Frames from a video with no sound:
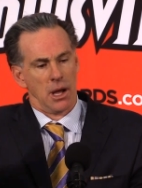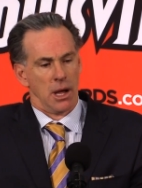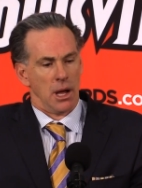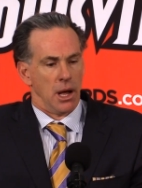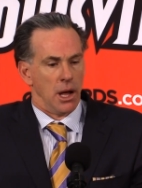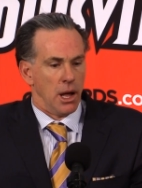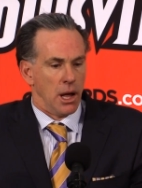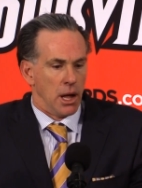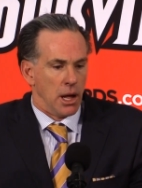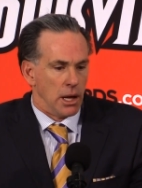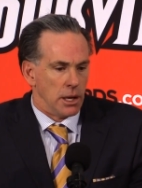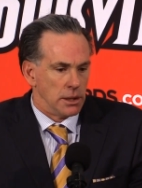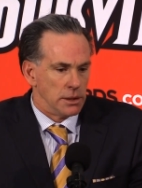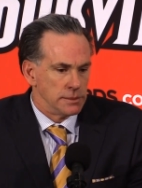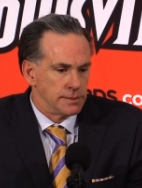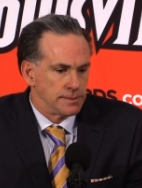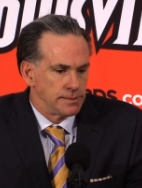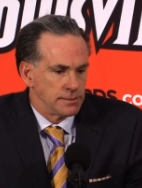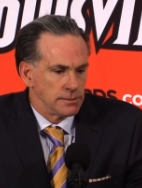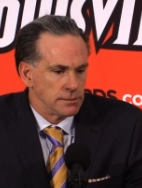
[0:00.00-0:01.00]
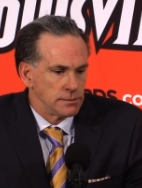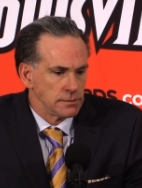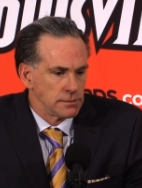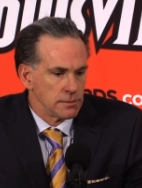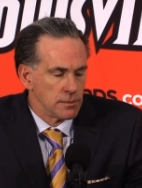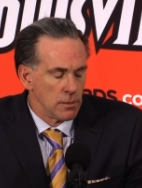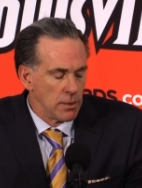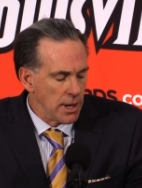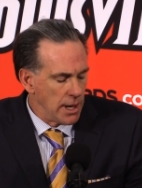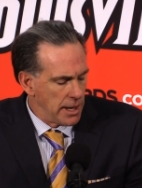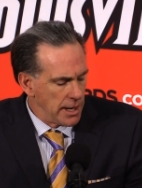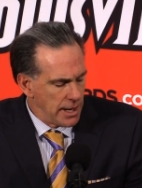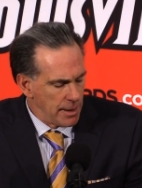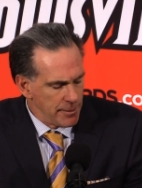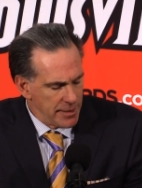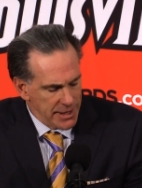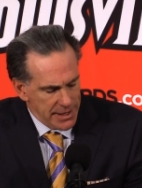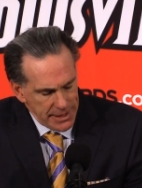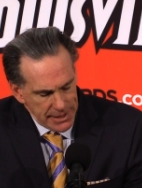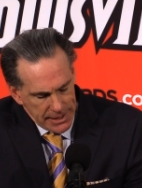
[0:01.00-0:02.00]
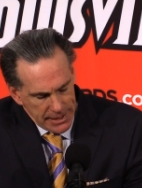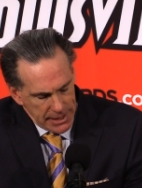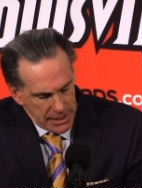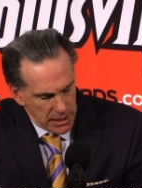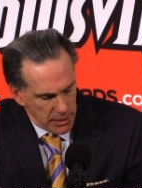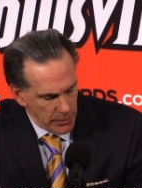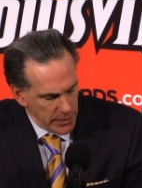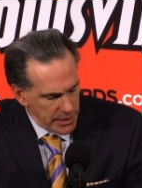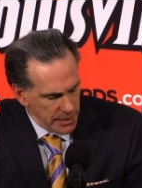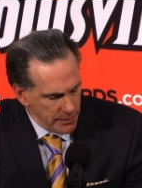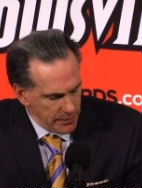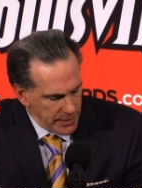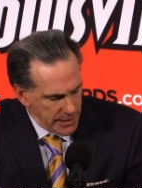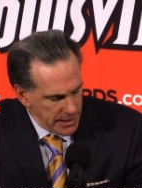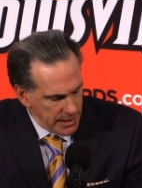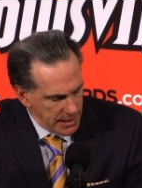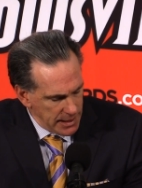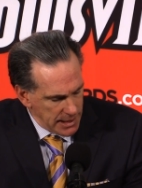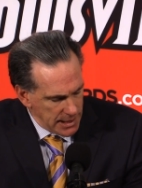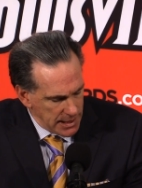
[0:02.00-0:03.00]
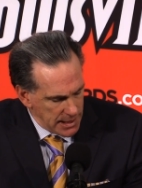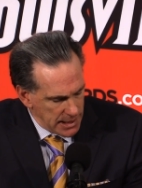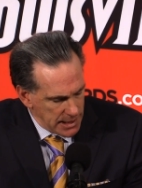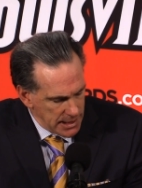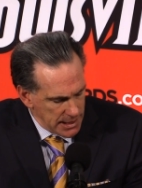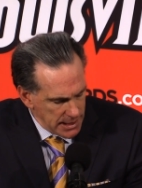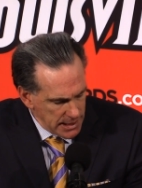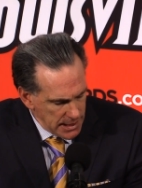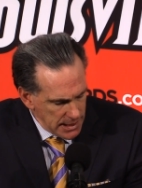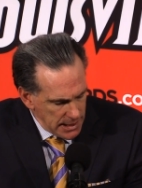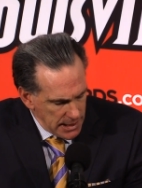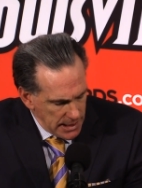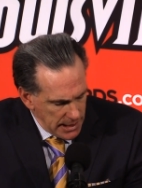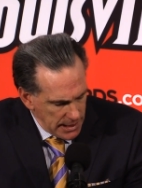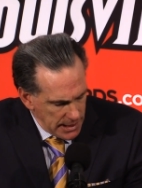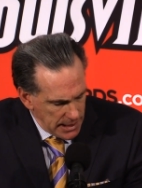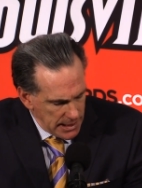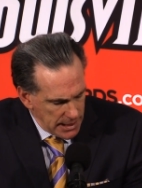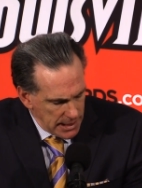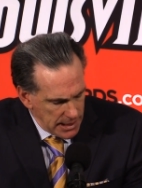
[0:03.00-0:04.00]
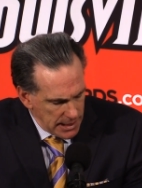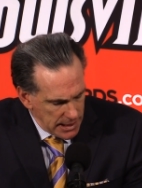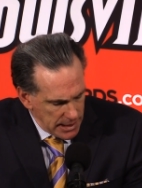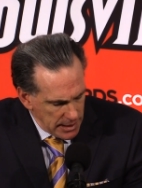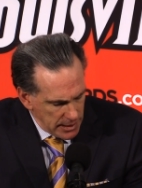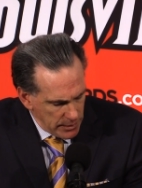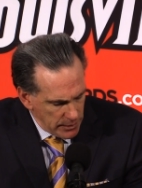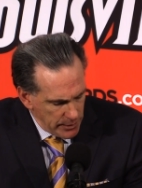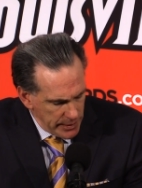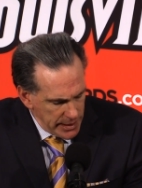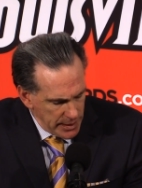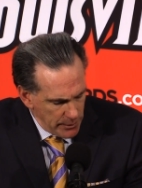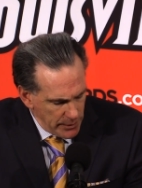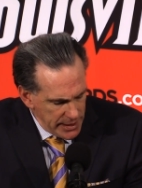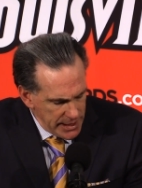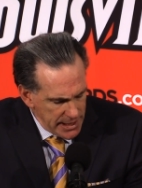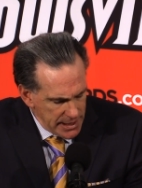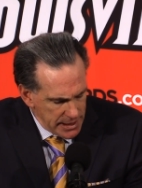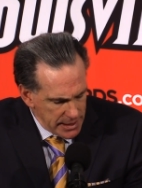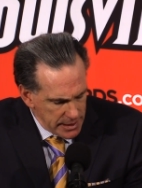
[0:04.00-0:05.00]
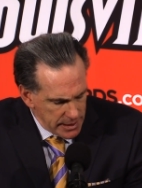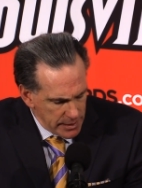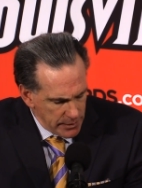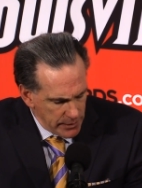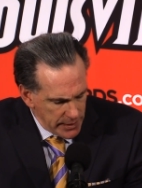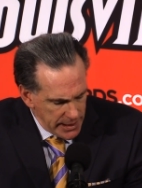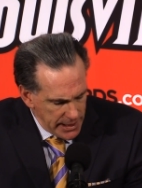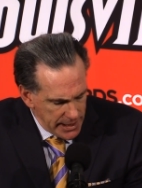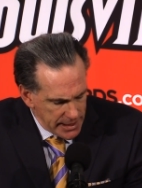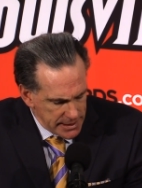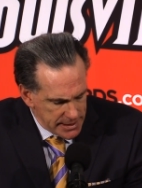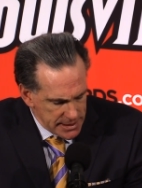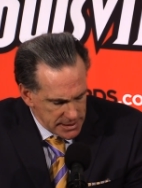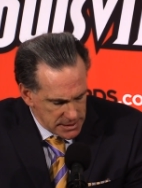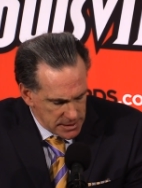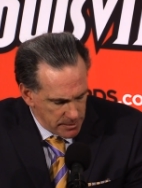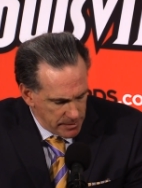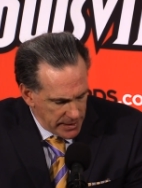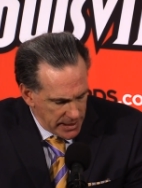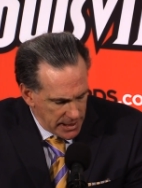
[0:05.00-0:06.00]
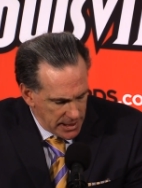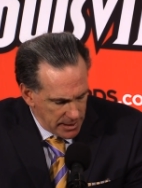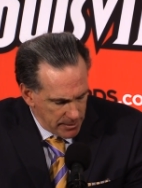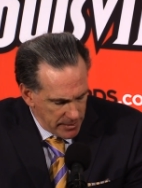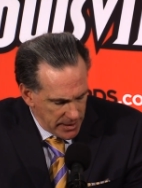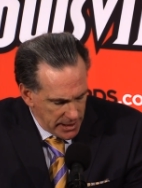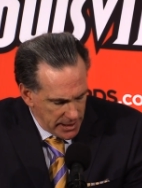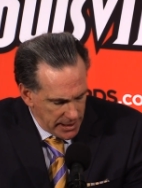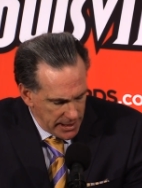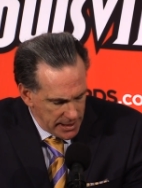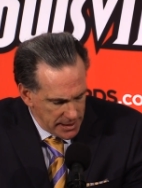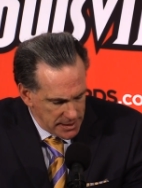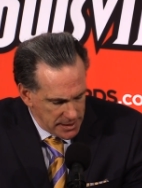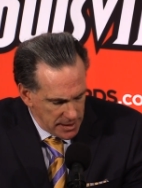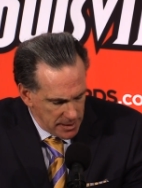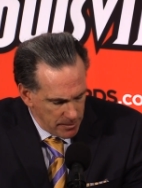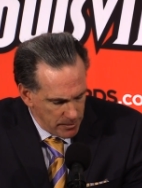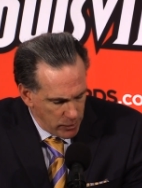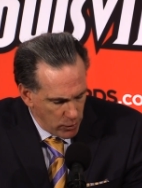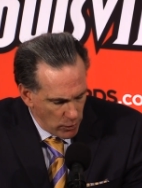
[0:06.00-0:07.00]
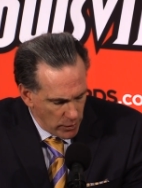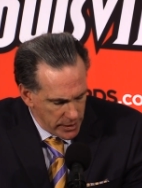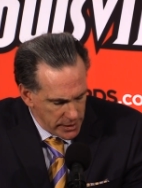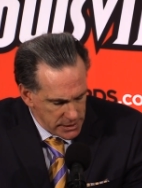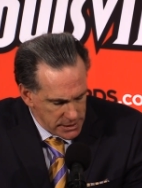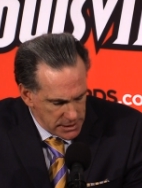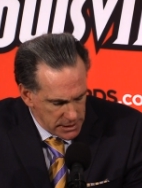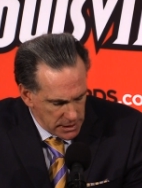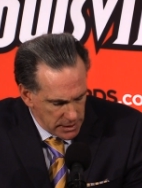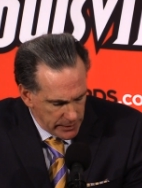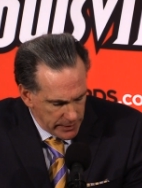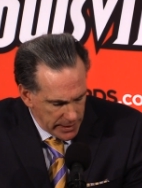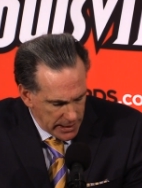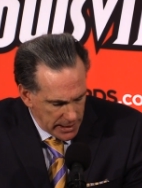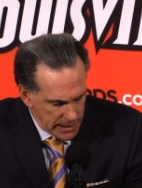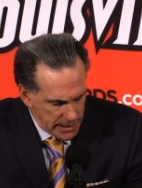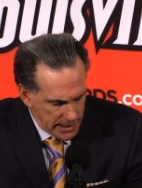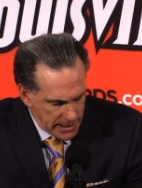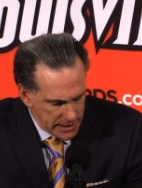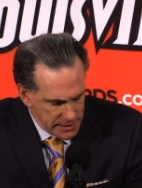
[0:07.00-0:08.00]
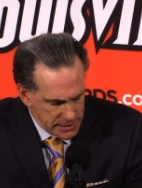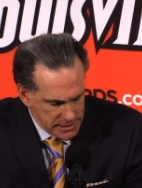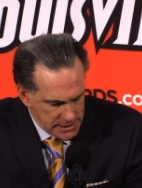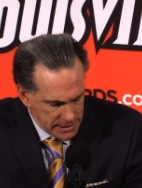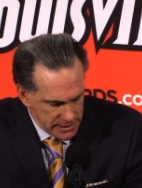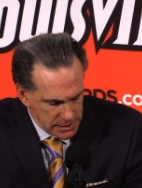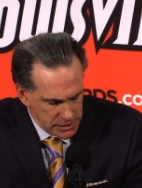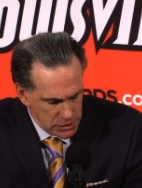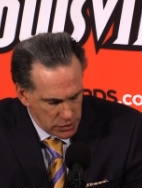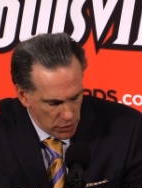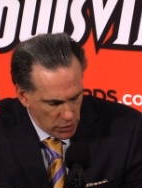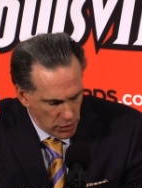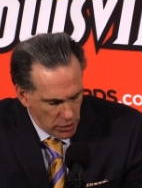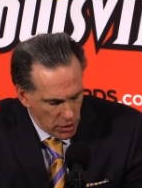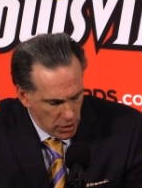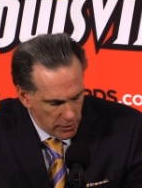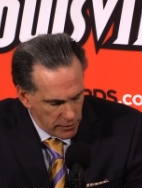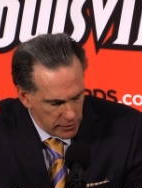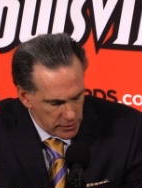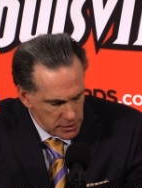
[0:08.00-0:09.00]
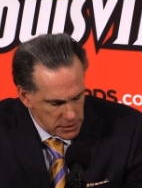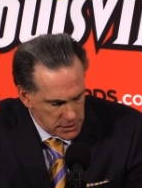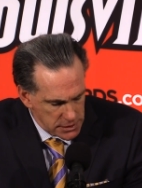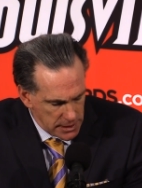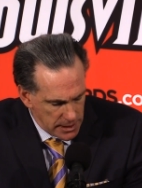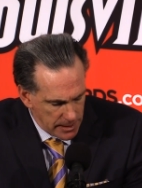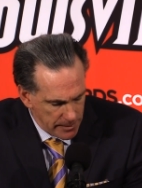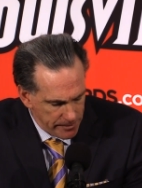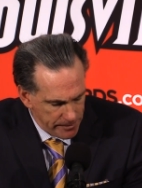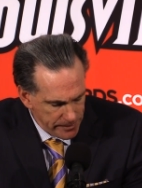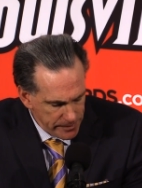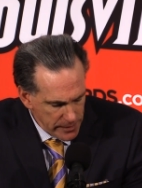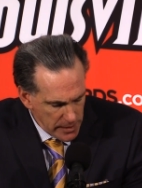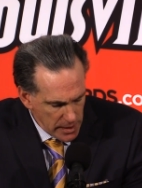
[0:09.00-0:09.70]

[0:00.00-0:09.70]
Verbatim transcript: presents Well, I mean, you know, we we uh, uh, we we didn't we didn't anticipate him getting 18 points. You know, we got he had the six turnovers. Um,